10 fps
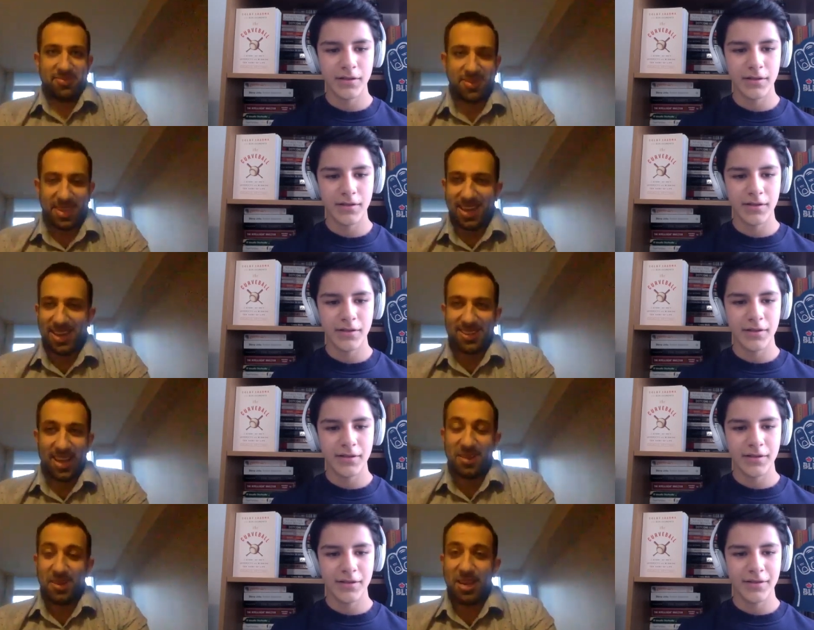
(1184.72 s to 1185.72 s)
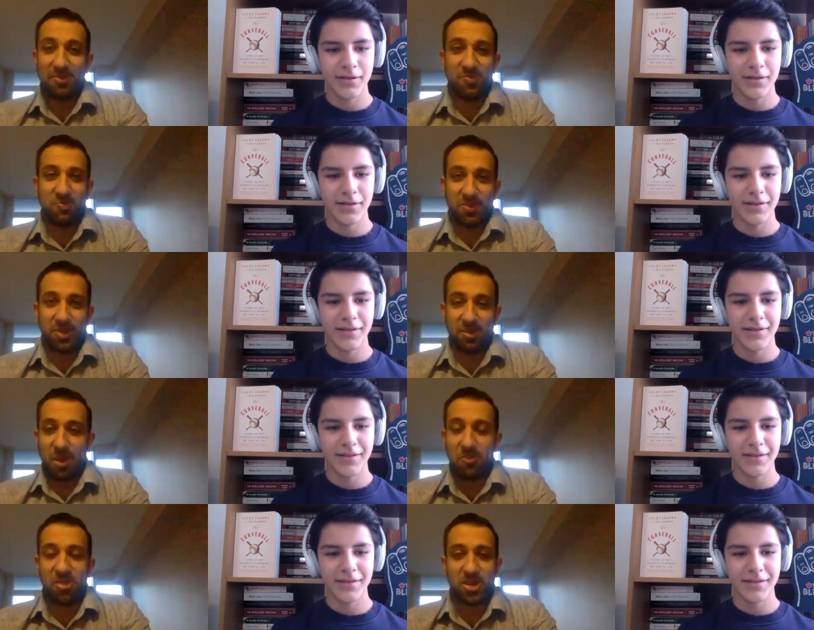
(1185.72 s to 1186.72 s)
Speaker 1: Uh, I, I you know,
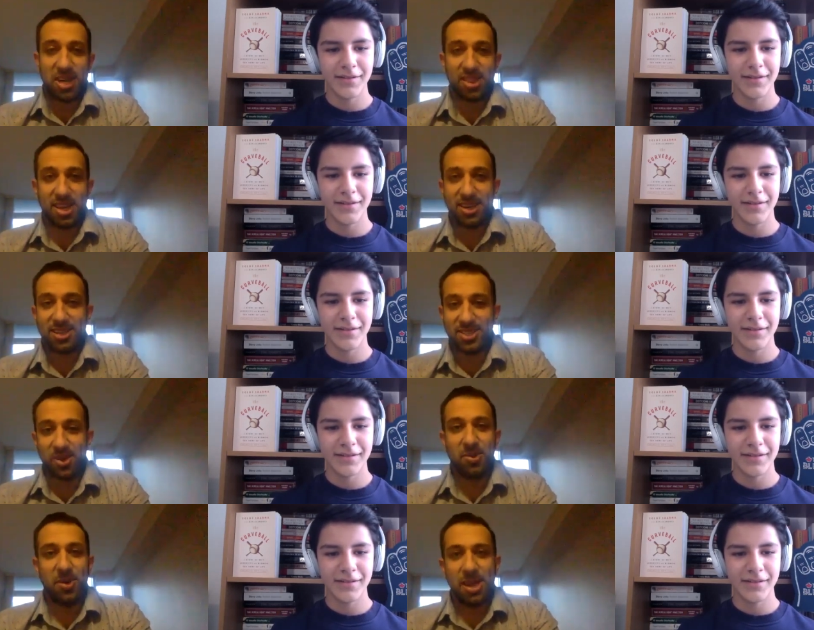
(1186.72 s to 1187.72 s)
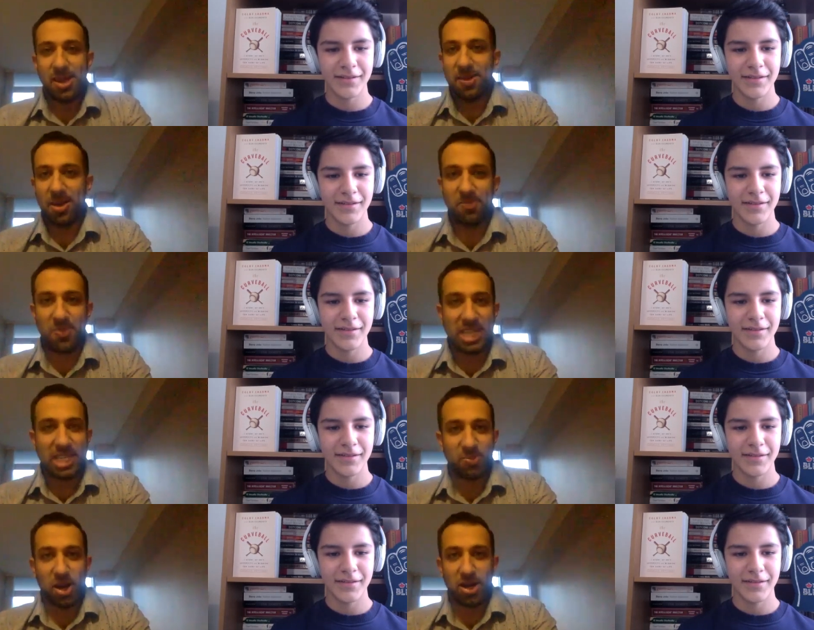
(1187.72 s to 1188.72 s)
I'm very athletic, so uh,
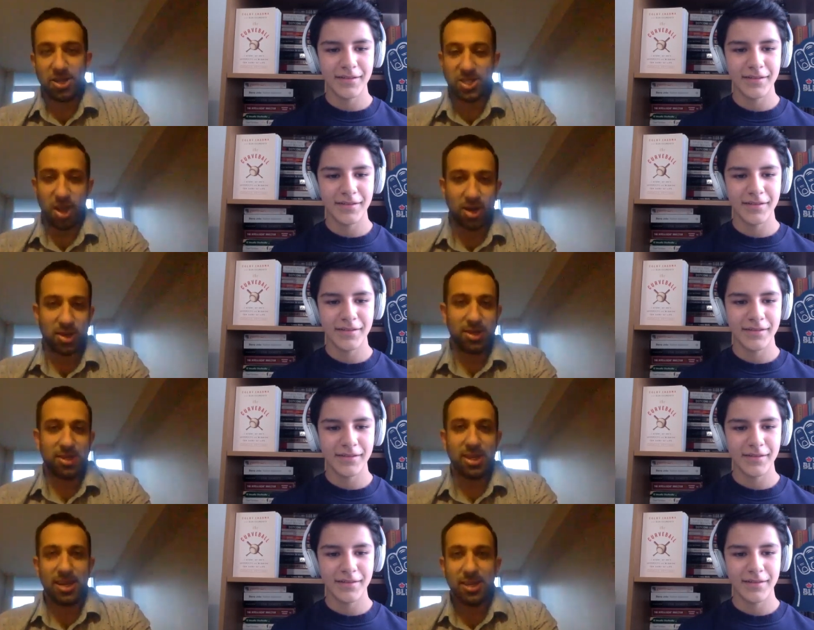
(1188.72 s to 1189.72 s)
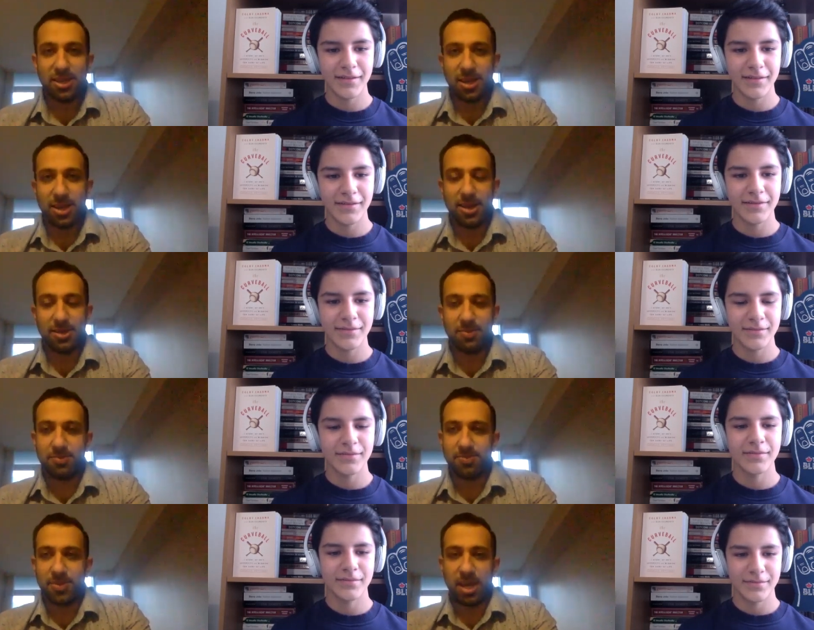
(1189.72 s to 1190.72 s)
baseball, soccer.
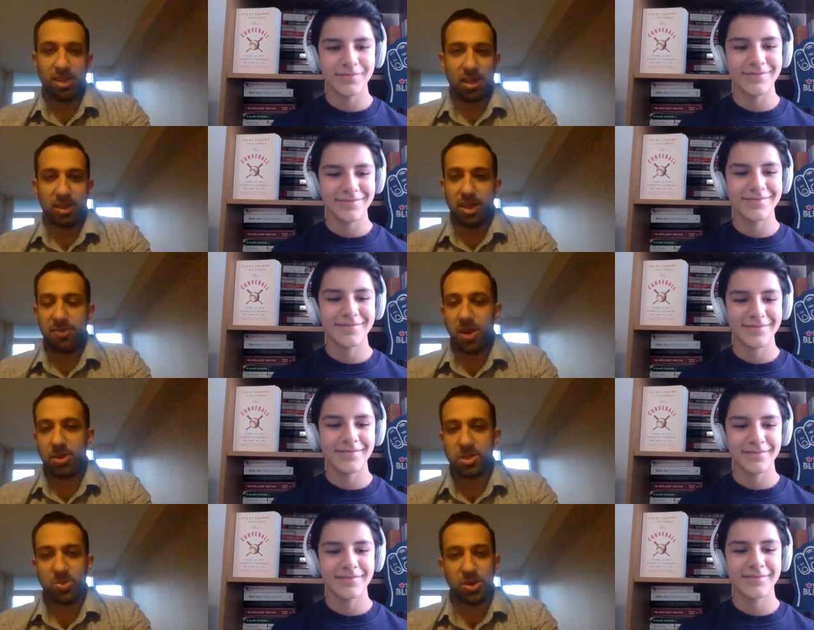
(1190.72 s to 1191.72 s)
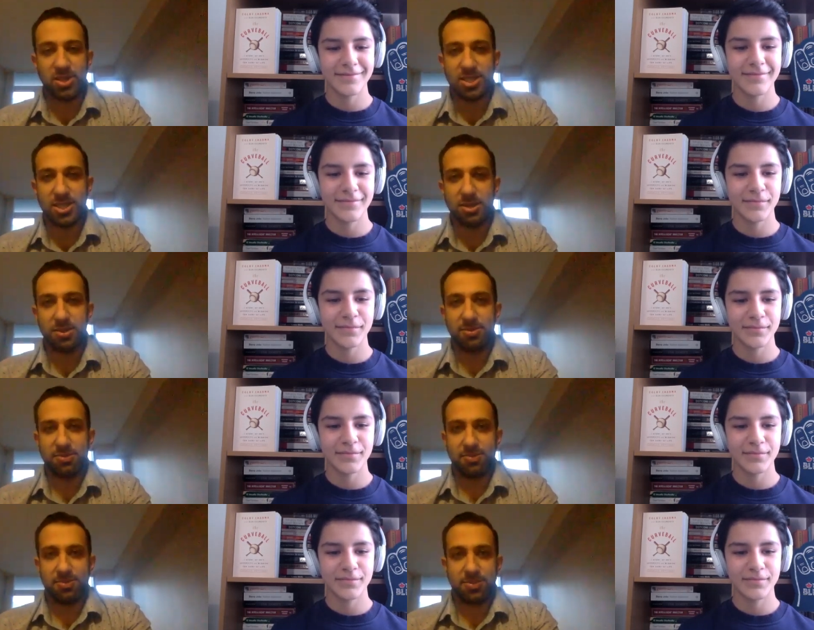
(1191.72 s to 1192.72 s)
Um, I, mm. I, love all those sports. So
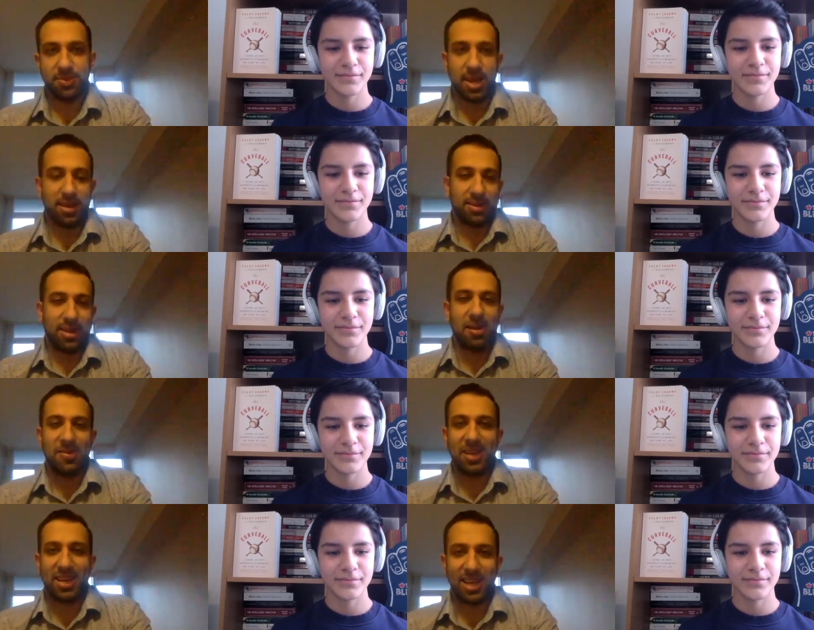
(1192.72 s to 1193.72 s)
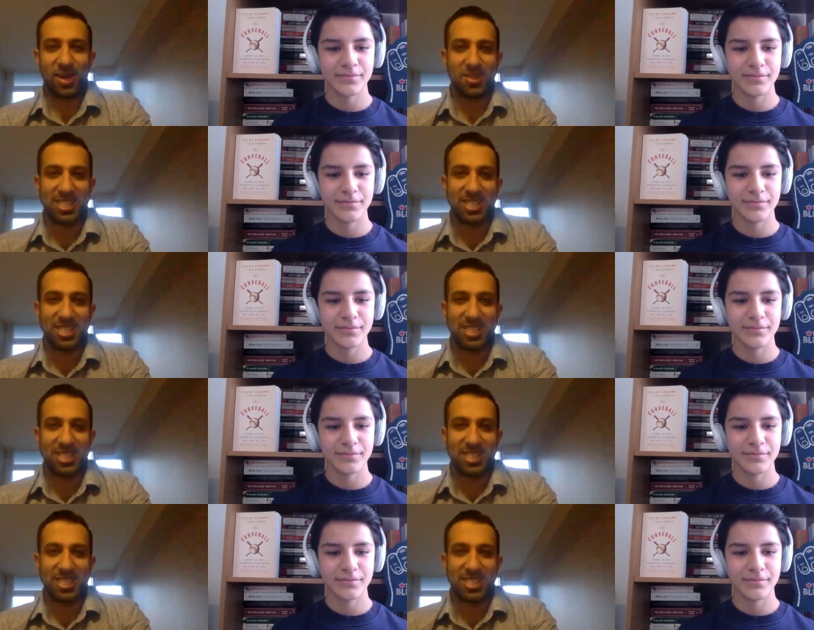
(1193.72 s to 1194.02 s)
yeah, I I don't